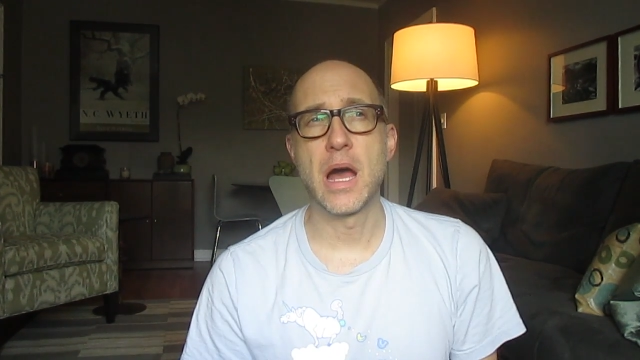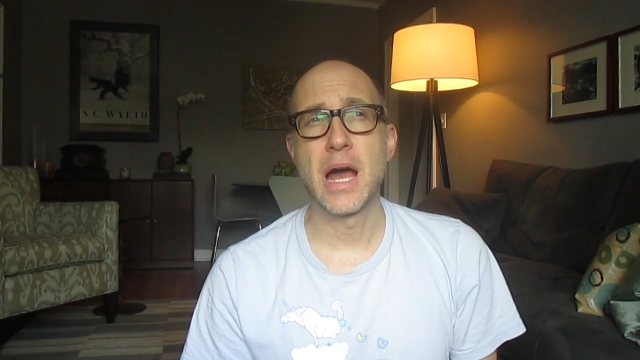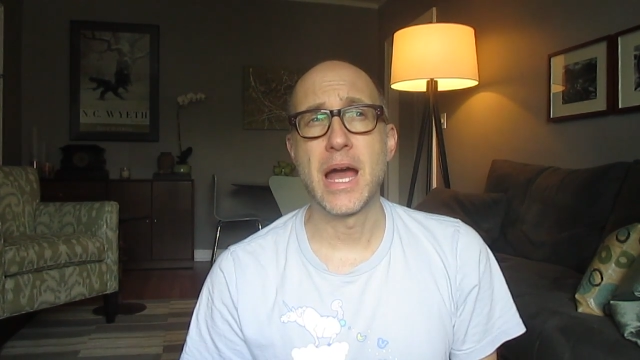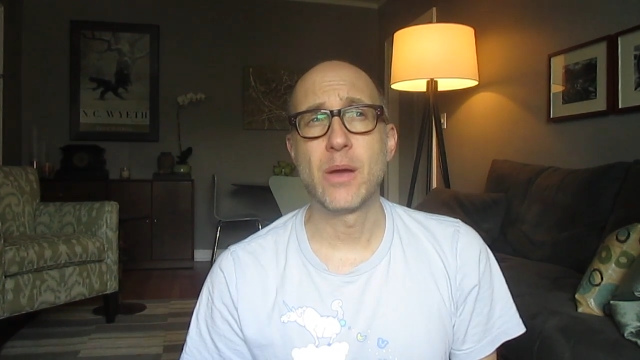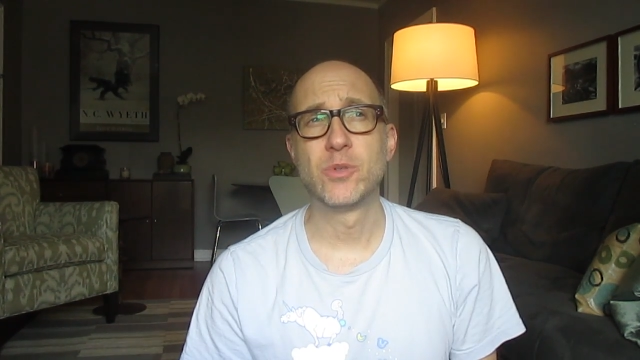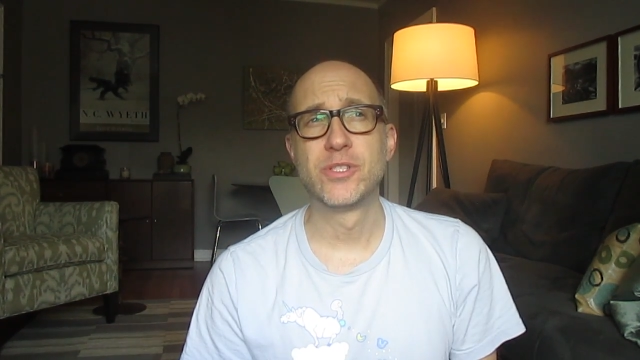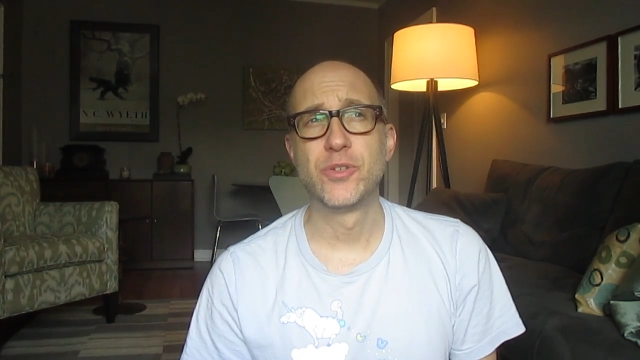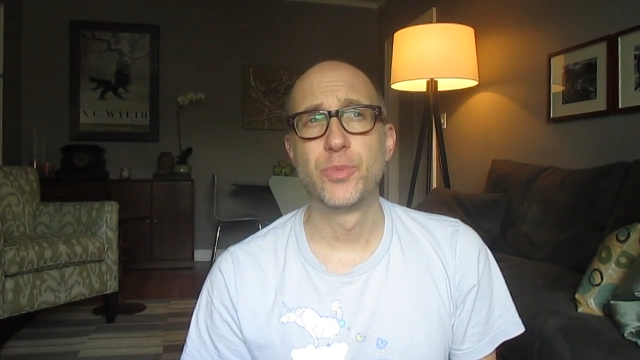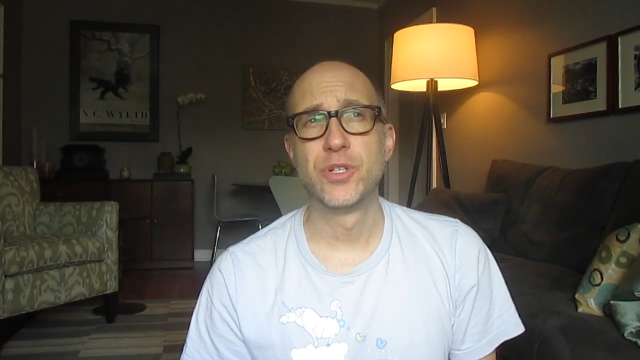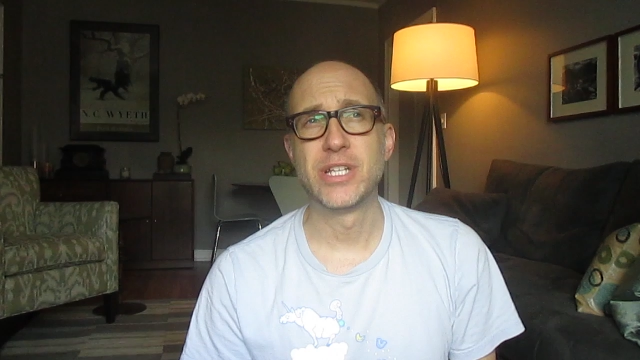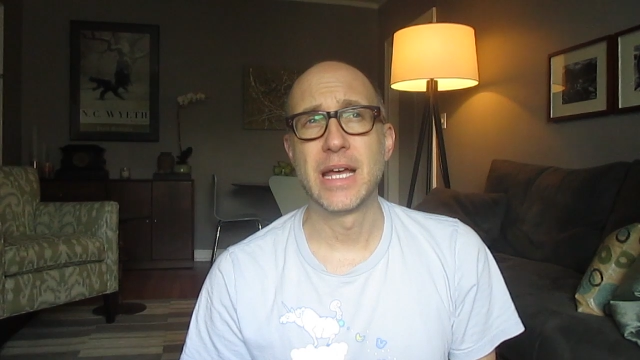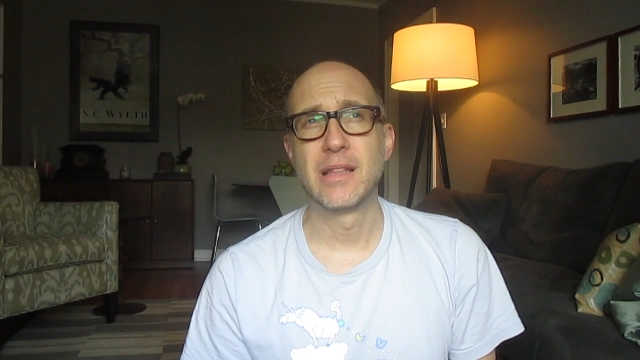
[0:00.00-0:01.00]
I was
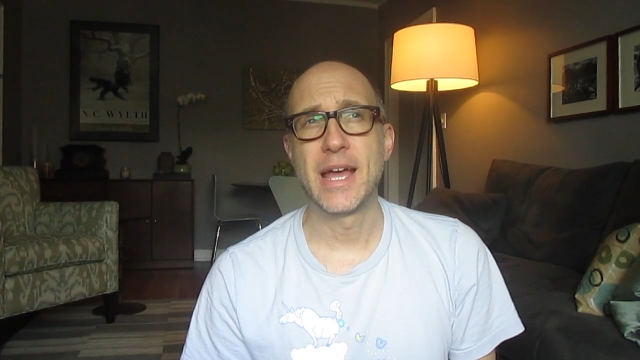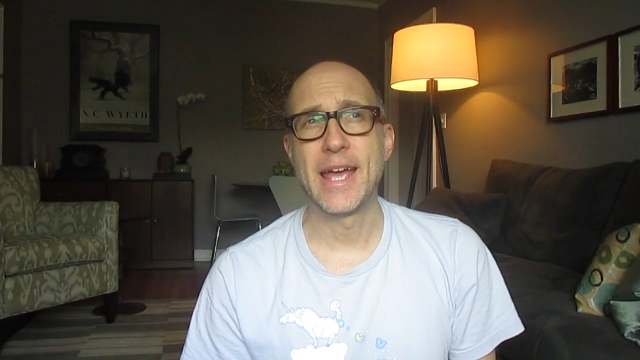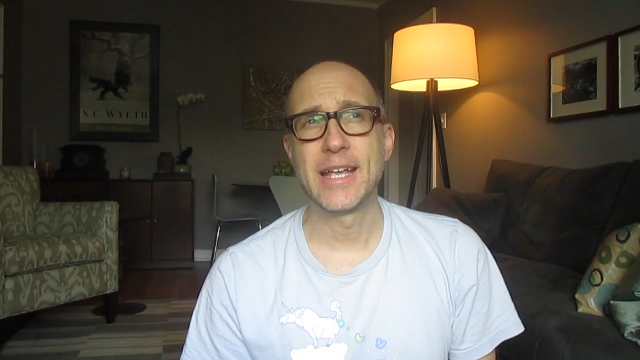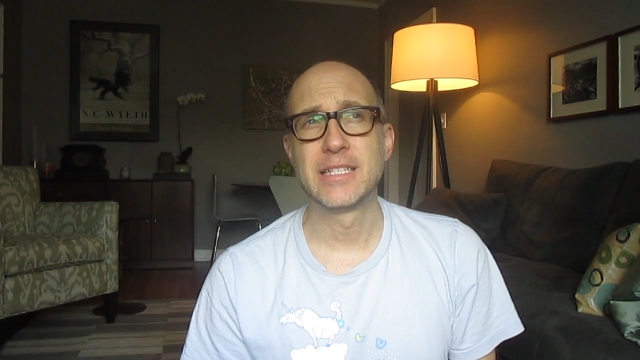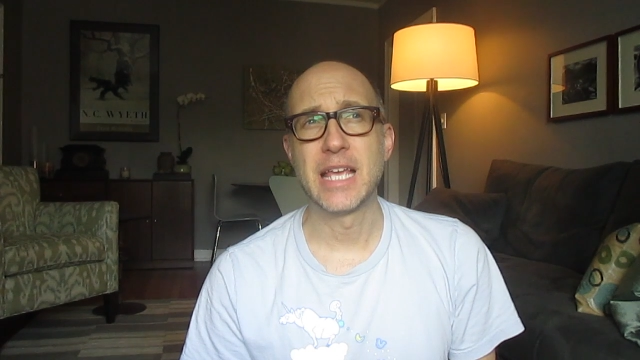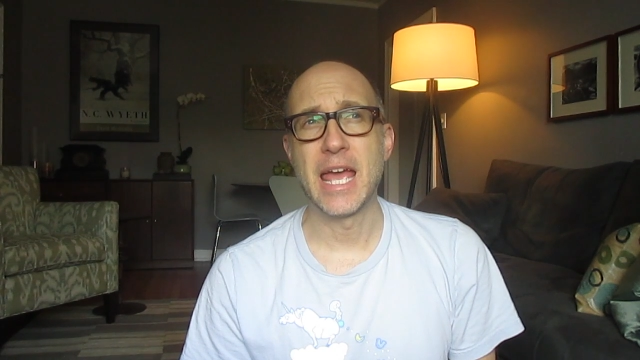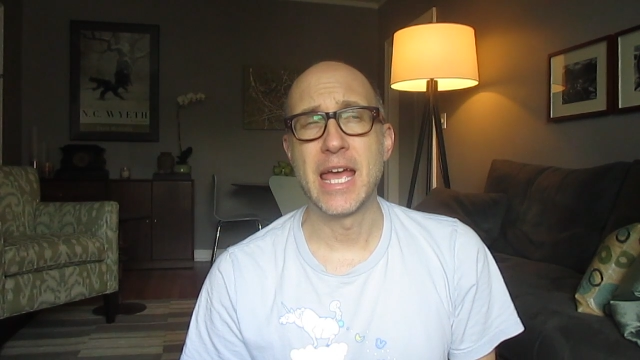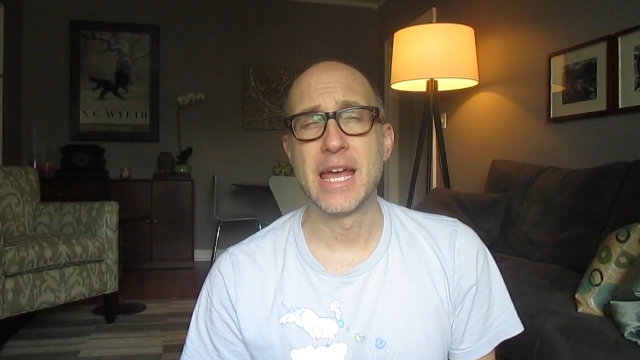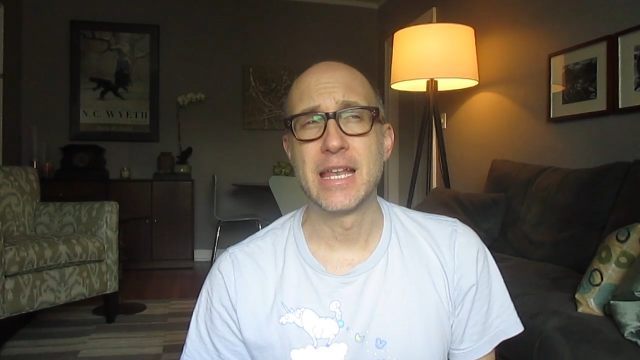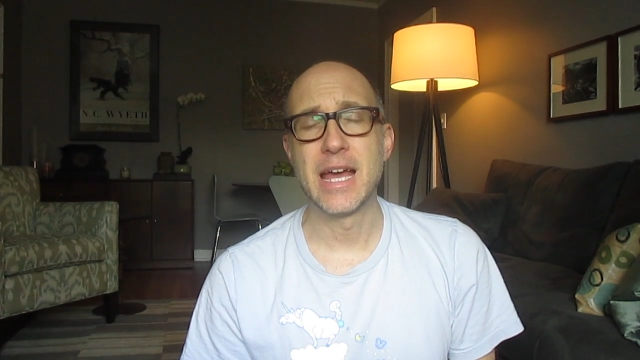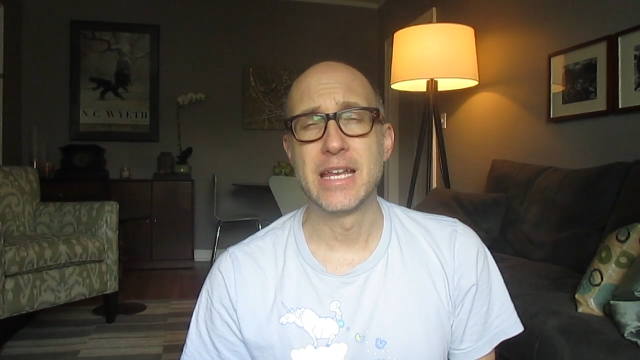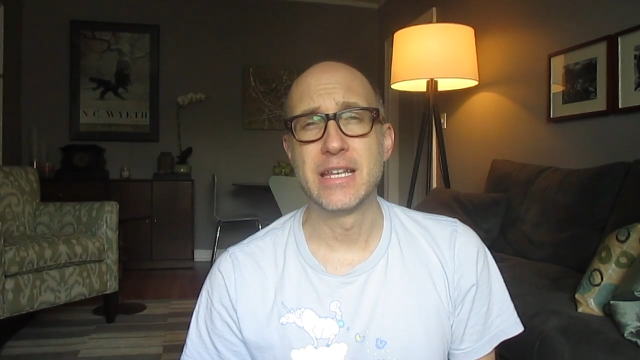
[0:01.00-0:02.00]
super jet lagged
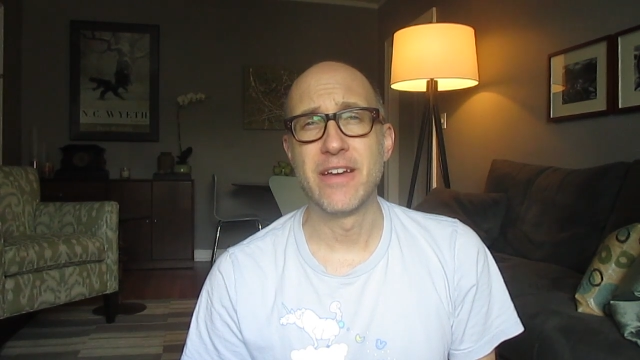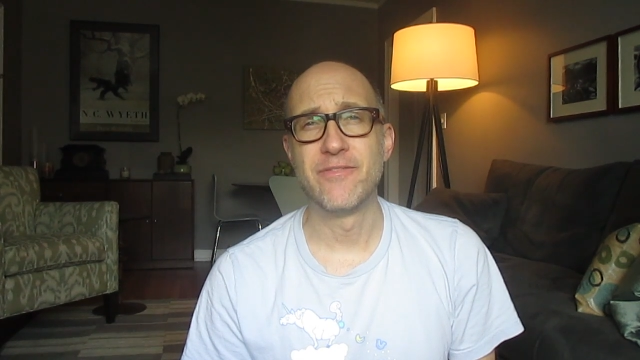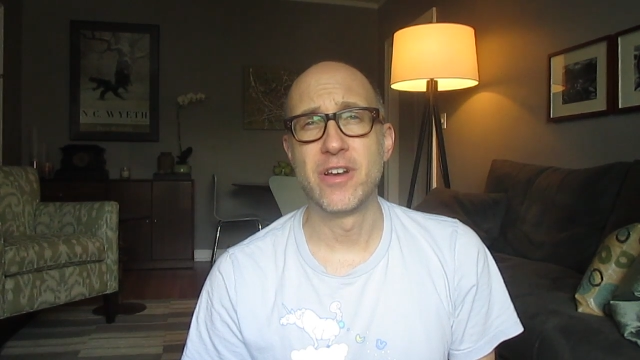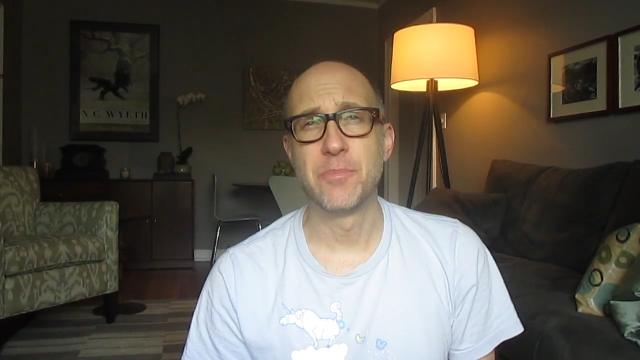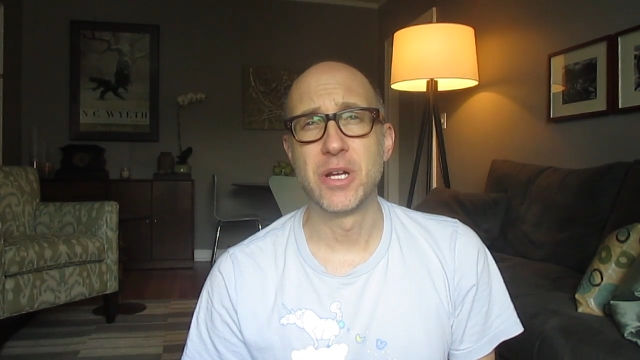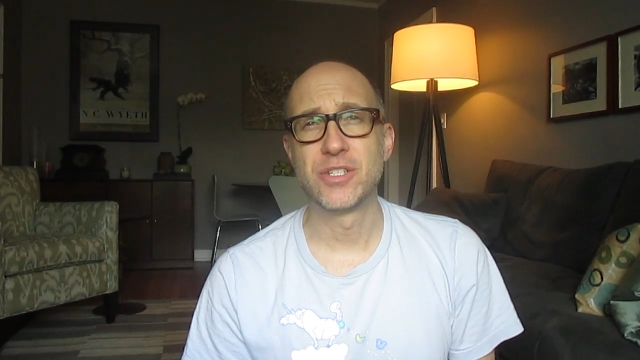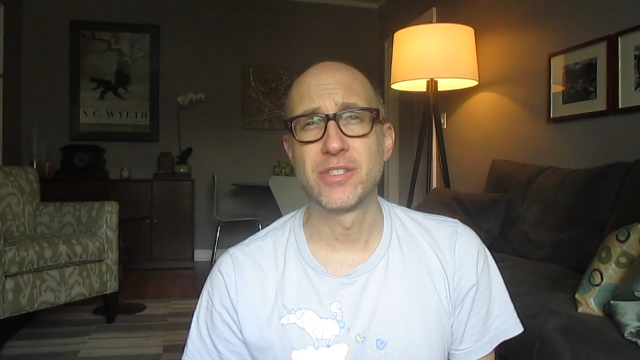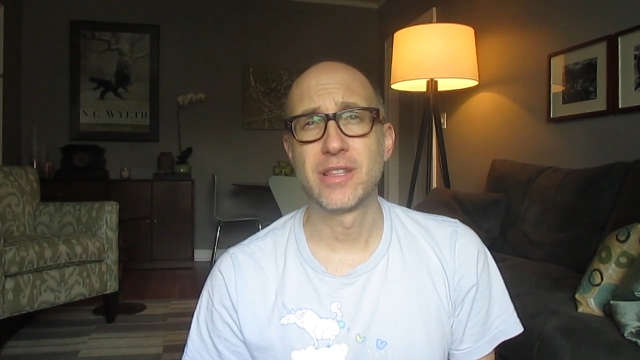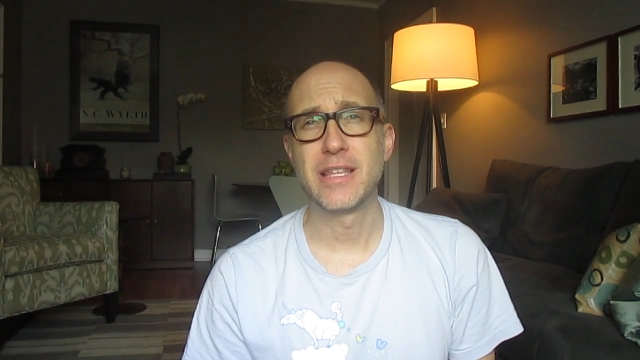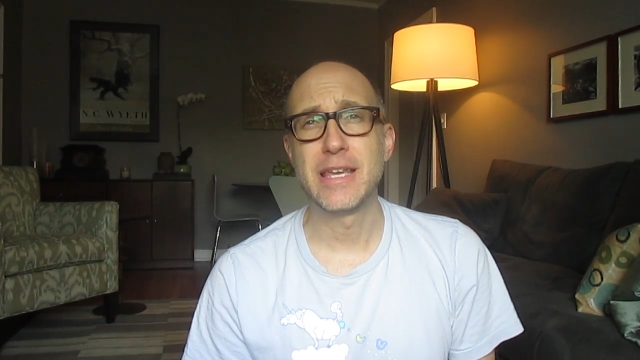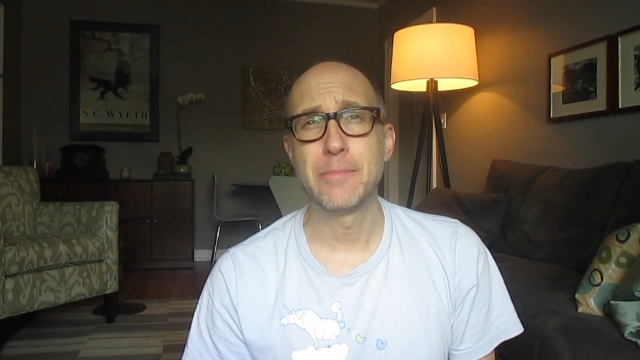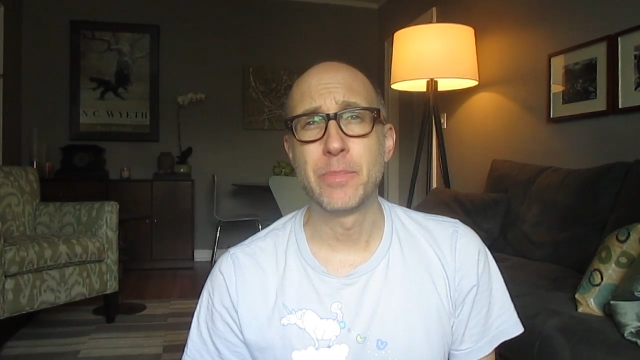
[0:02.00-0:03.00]
and I didn't have very much
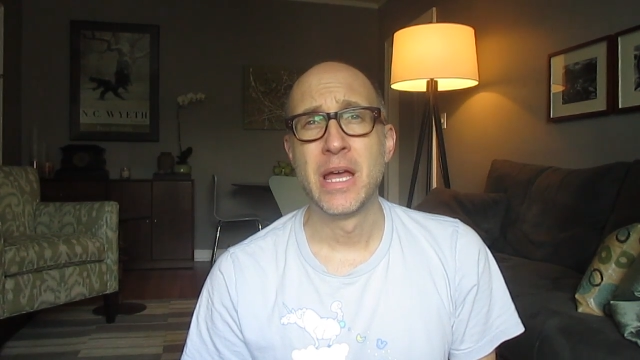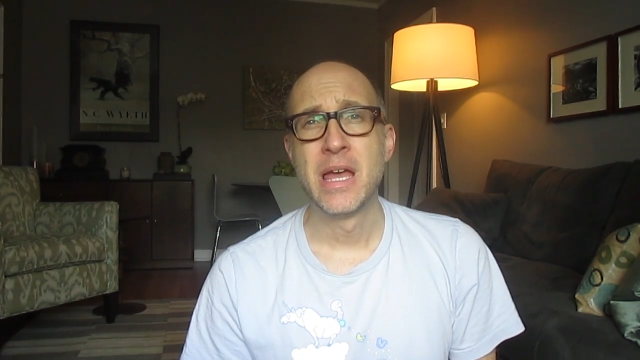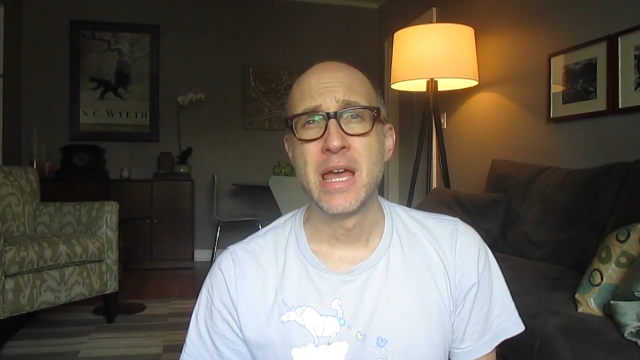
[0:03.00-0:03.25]
sleep.